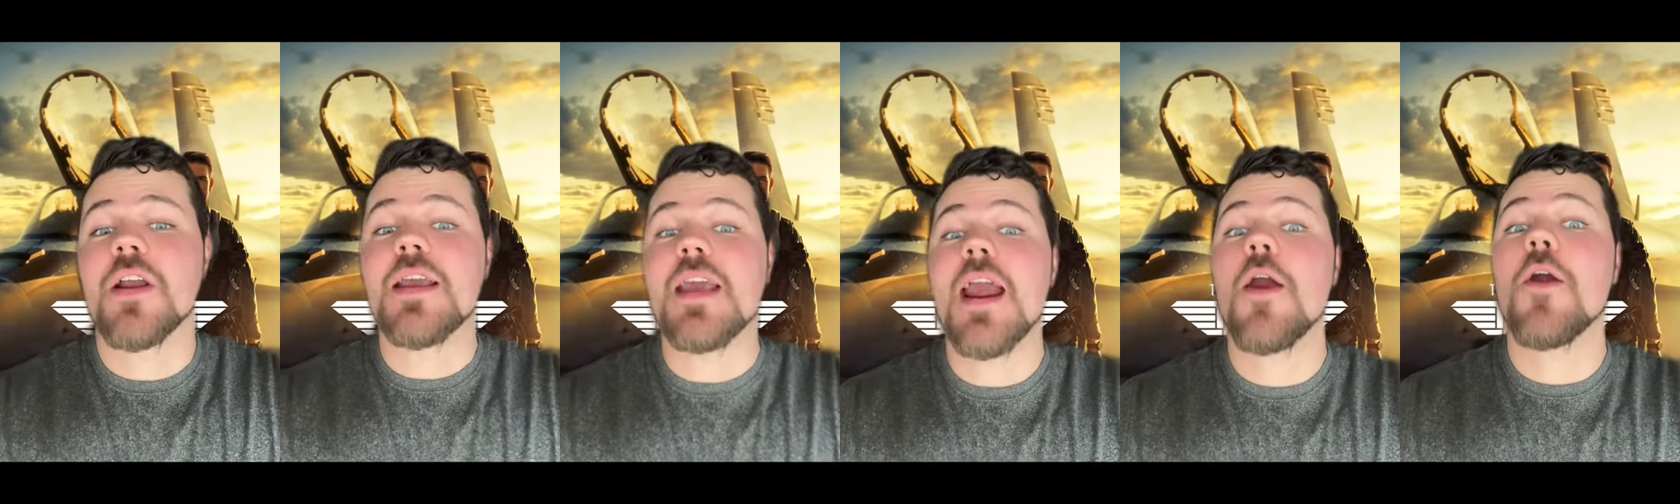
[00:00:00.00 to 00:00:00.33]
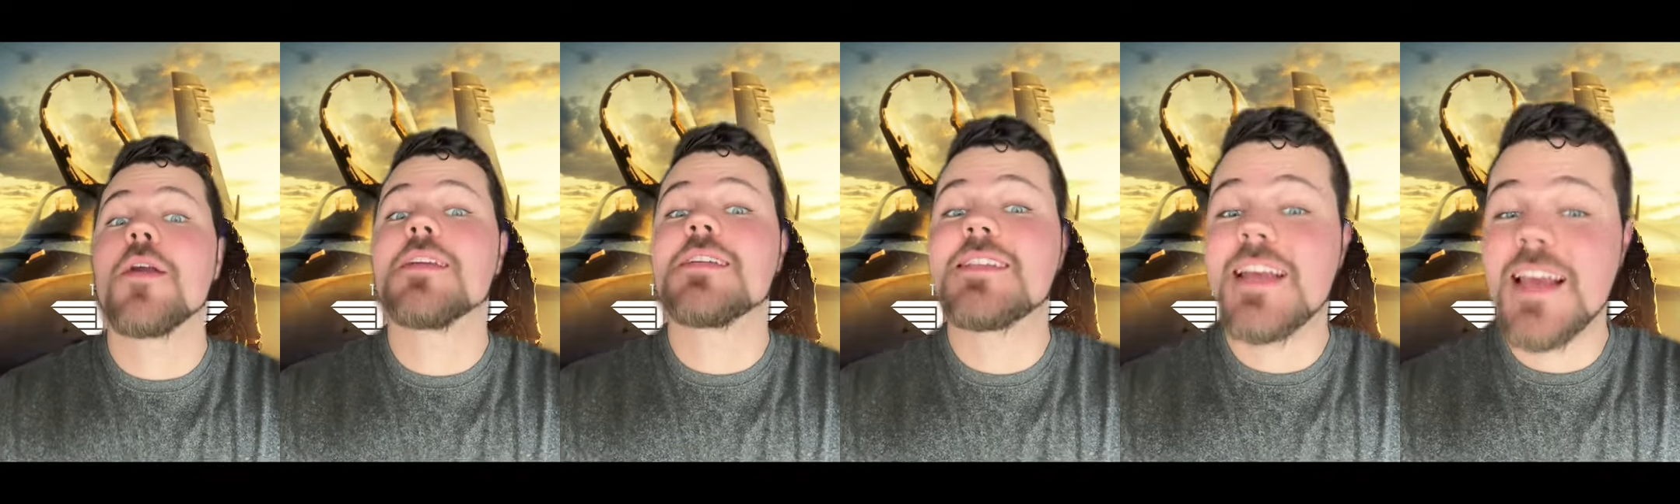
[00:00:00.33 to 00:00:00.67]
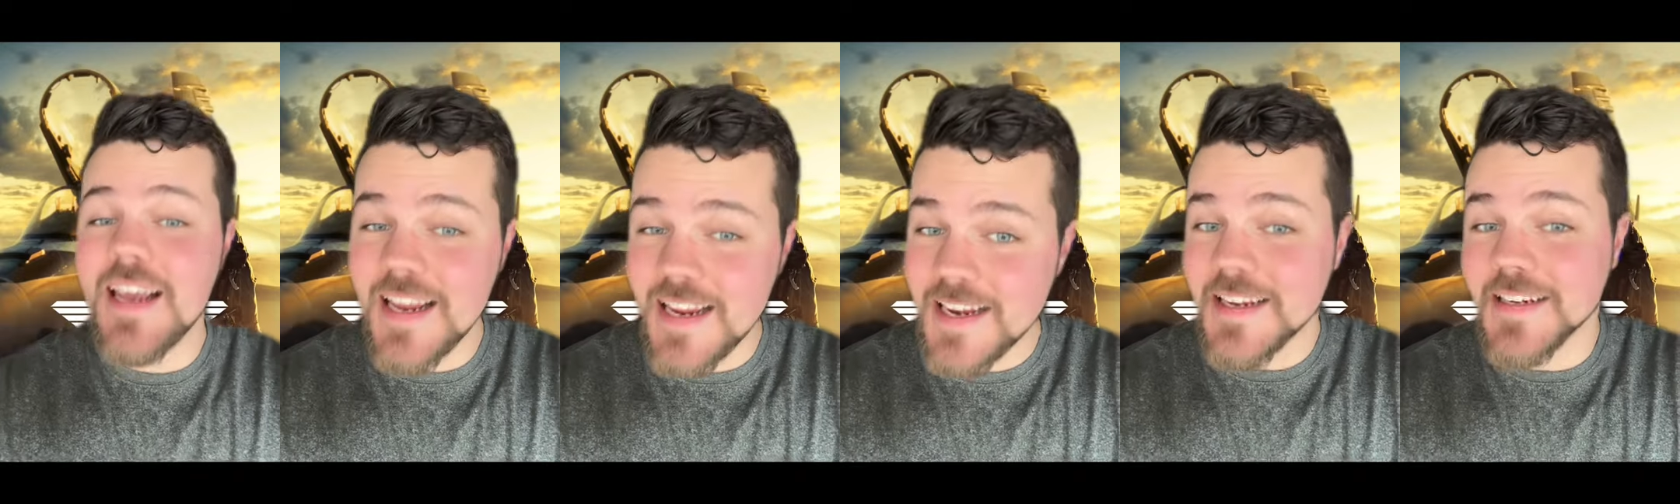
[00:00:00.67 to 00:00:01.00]

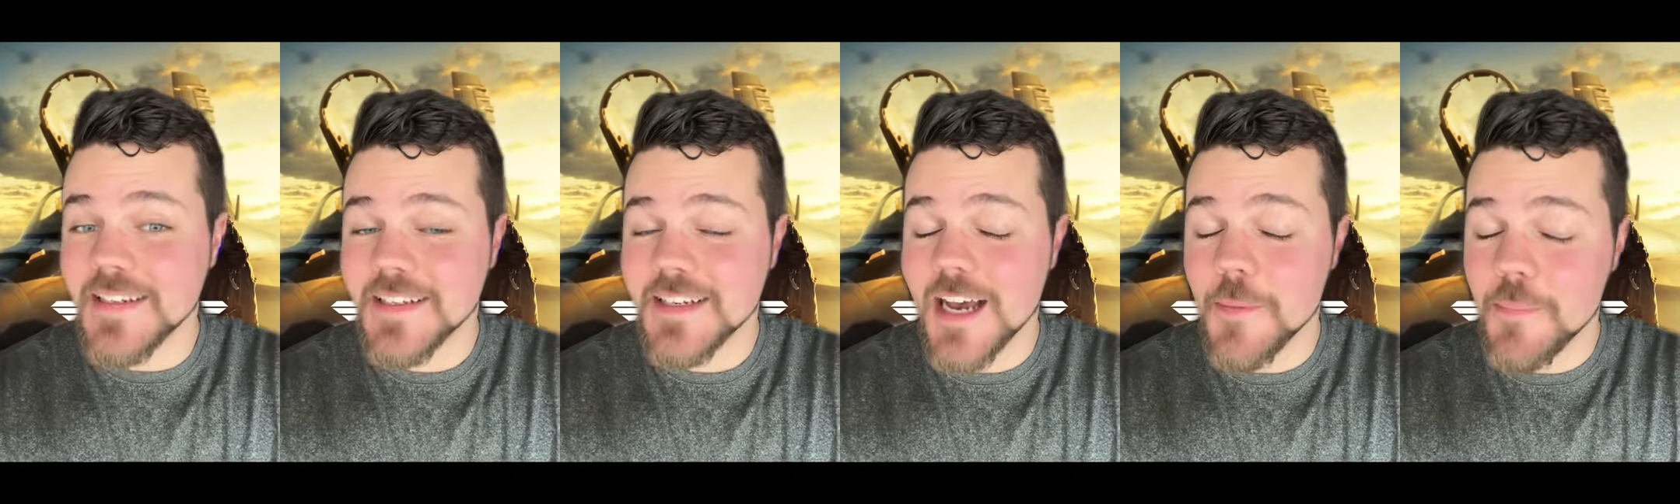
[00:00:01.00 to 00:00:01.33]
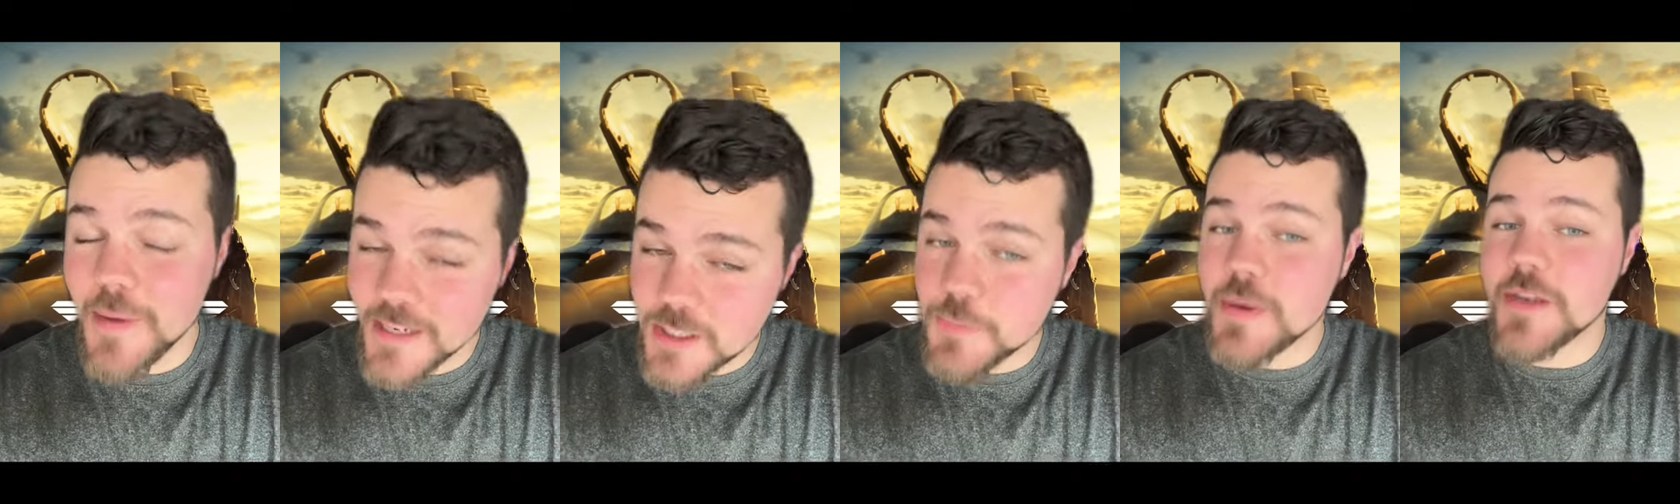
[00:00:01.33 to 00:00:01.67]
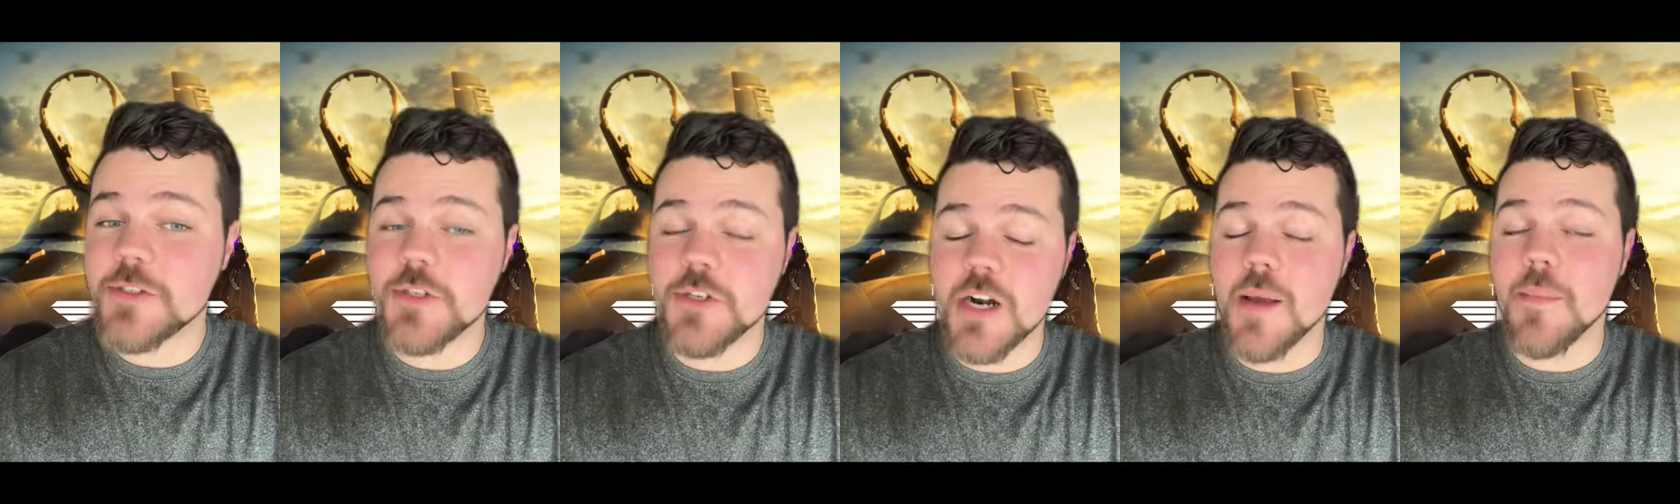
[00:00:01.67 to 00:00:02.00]
guaranteed a Best
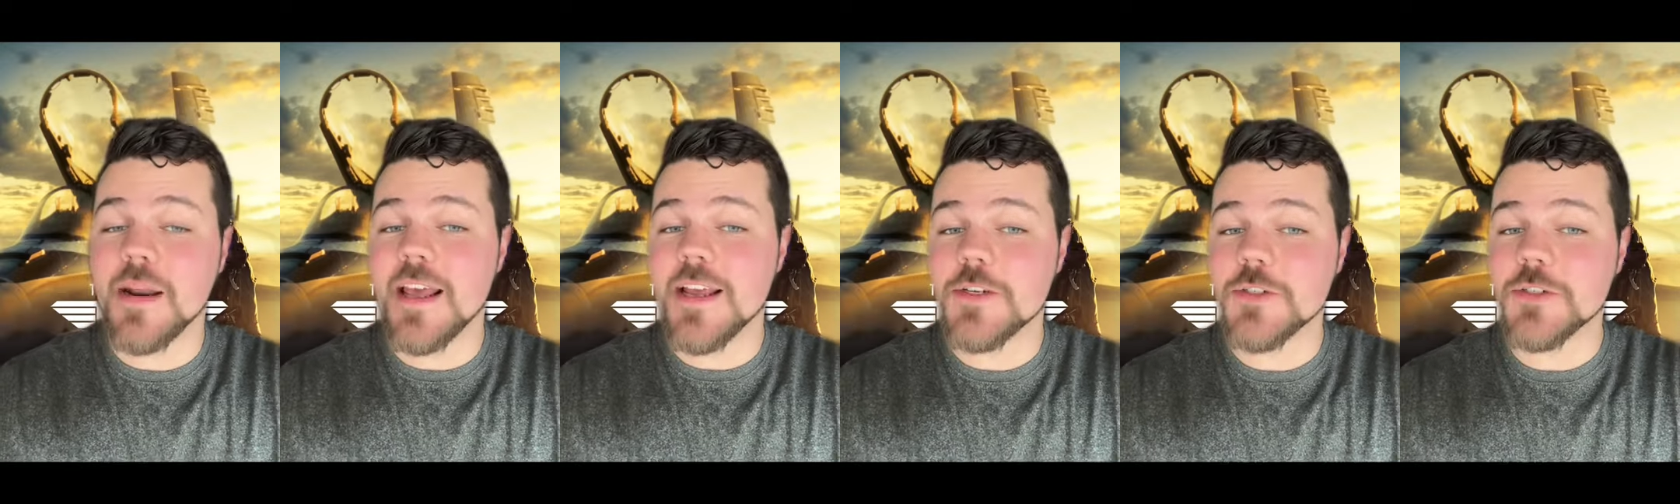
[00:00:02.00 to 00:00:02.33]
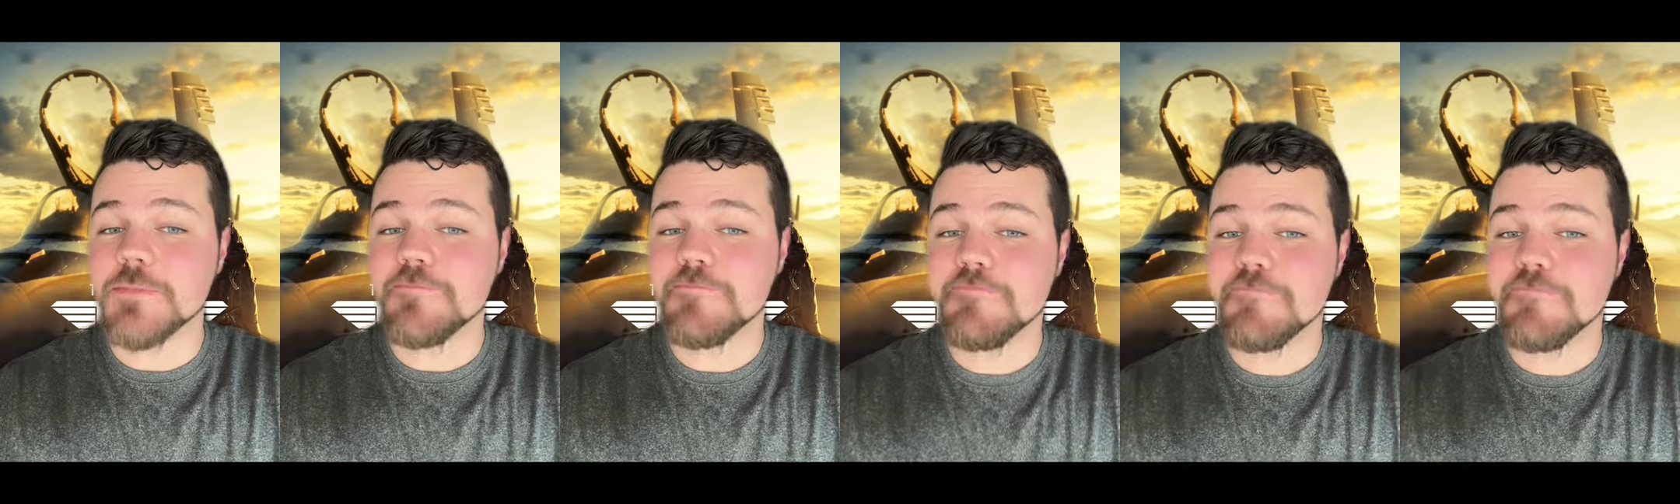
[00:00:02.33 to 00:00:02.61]
Picture nomination.